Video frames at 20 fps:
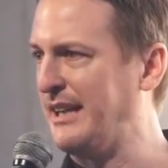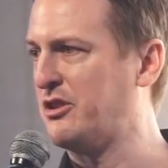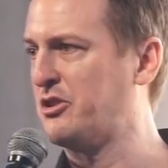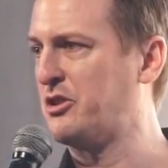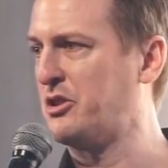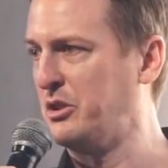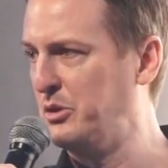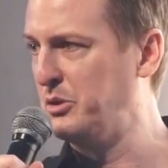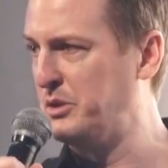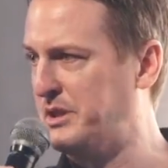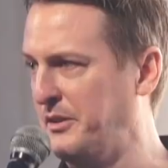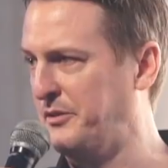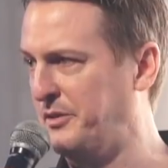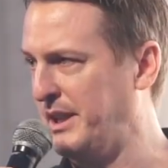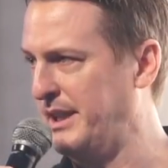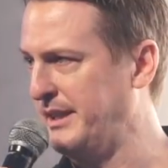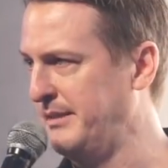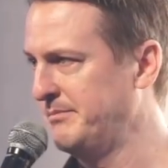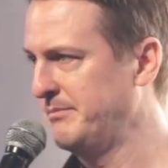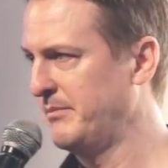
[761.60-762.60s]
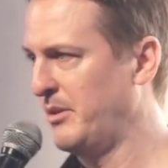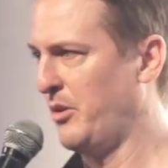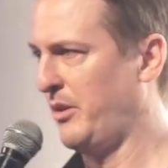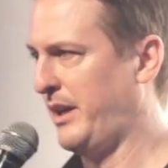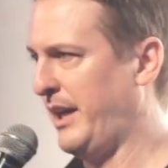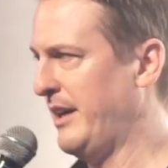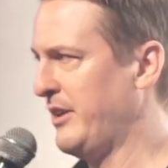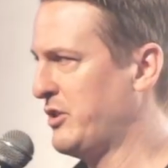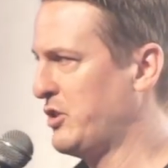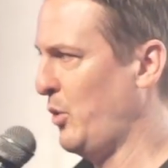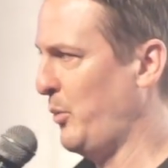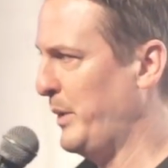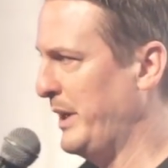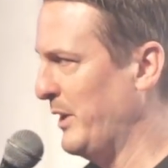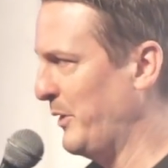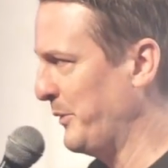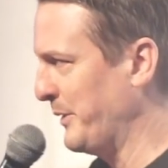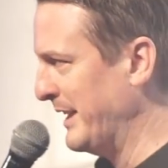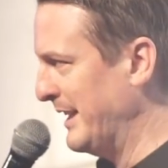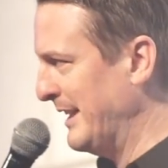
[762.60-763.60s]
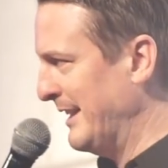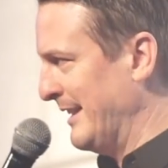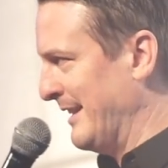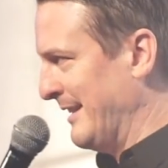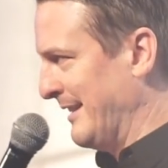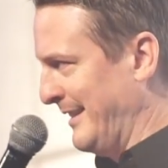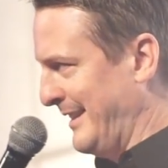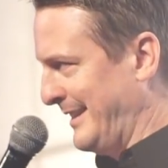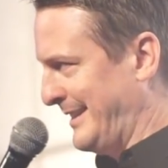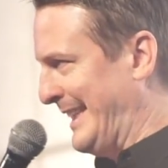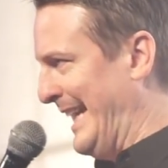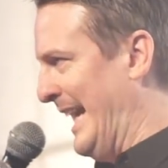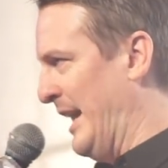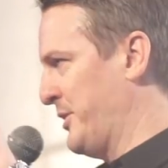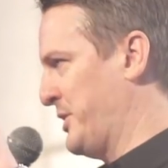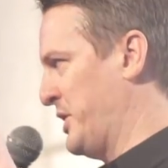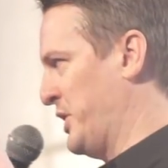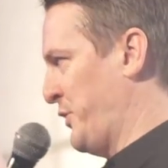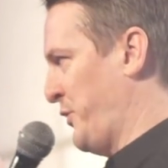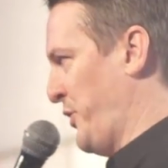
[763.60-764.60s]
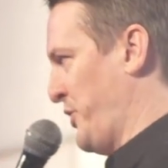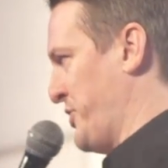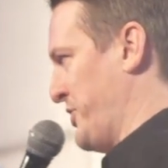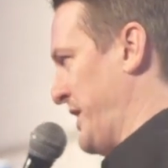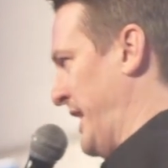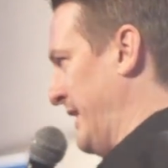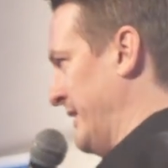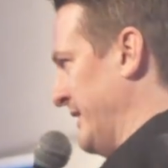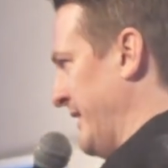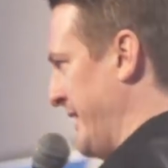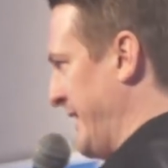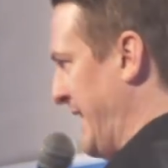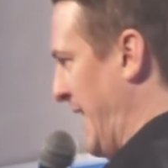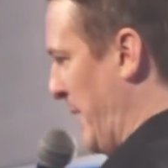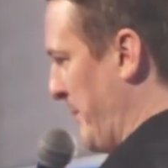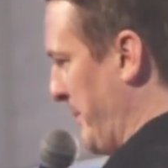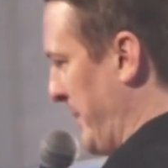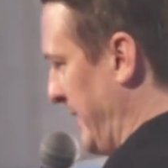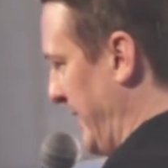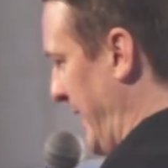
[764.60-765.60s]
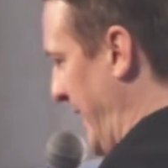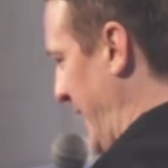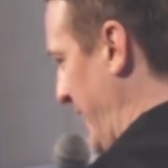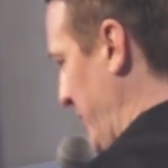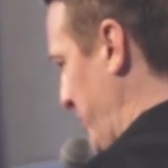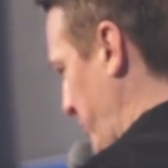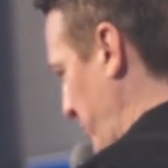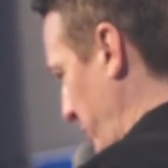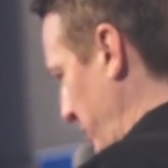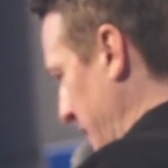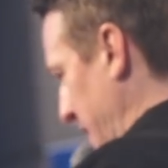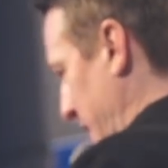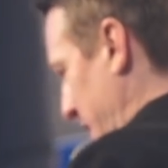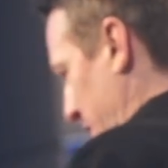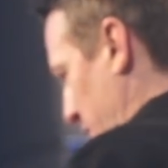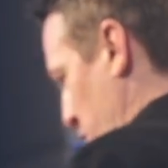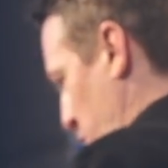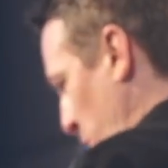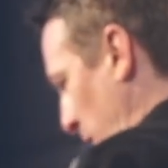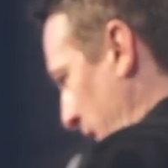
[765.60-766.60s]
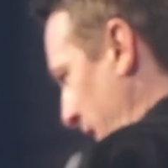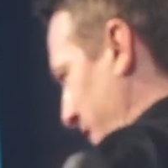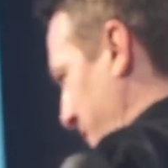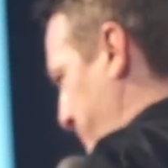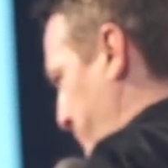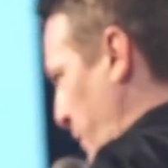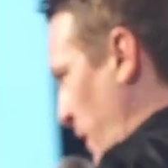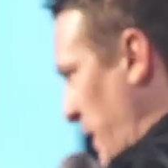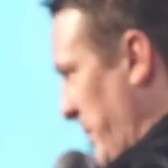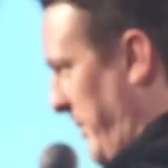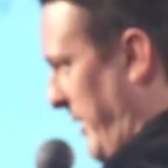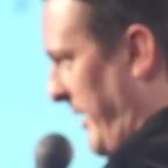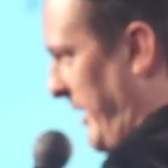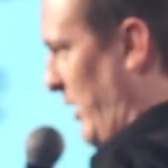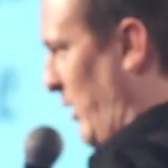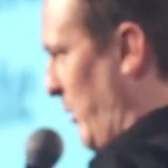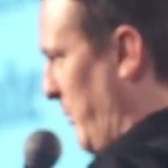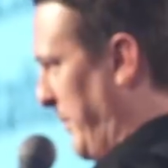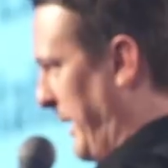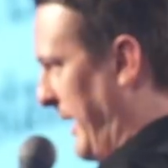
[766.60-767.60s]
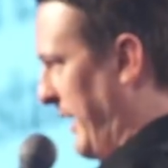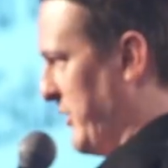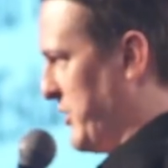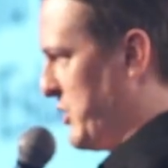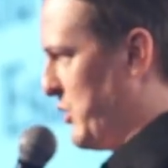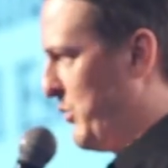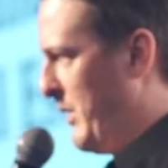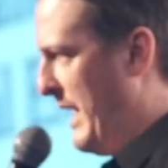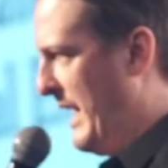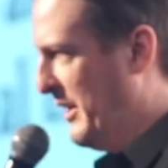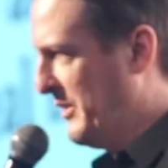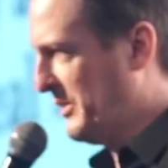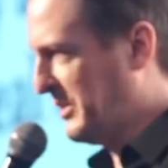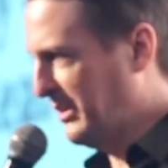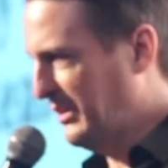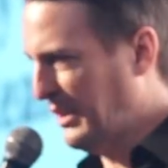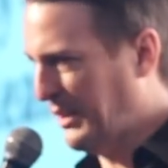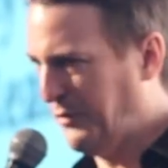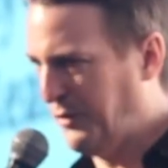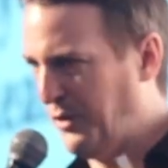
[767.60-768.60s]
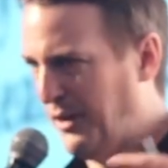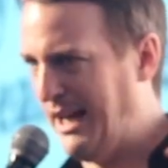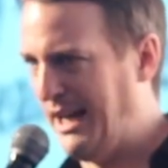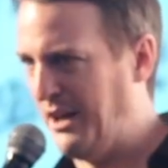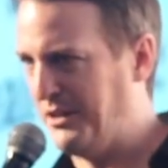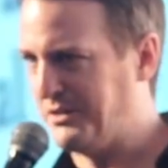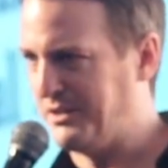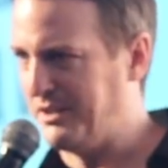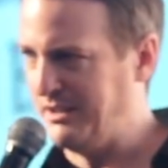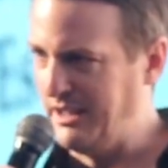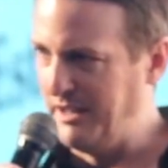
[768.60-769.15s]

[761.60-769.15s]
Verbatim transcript: exclusively, okay? So we don't list houses for sale on the M L S or drive primary home buyers around to look for a house to